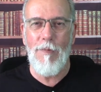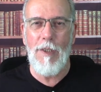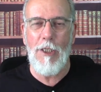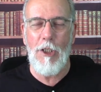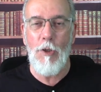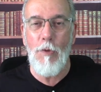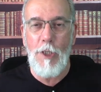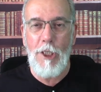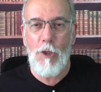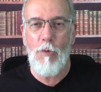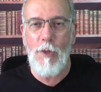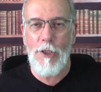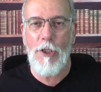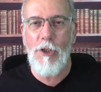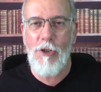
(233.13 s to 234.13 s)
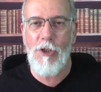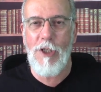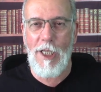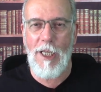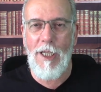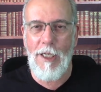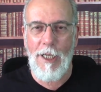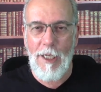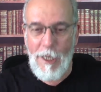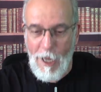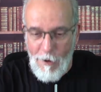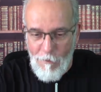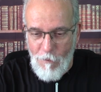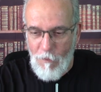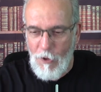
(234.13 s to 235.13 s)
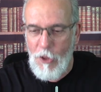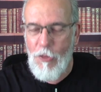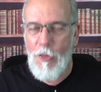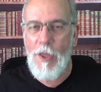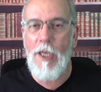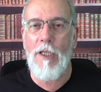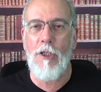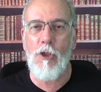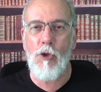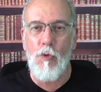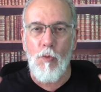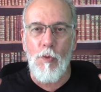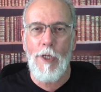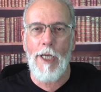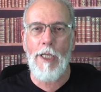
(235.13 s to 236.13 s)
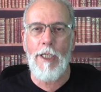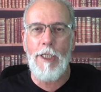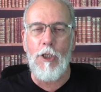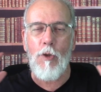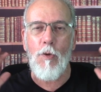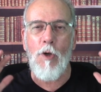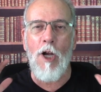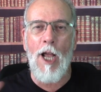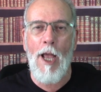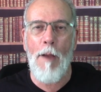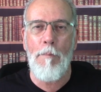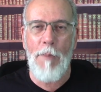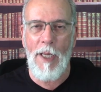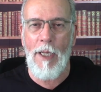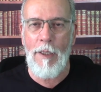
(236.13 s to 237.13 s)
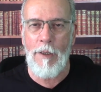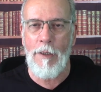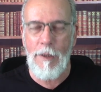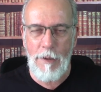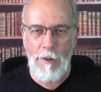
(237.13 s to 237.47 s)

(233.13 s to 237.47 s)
You need to understand that everything is ready to happen.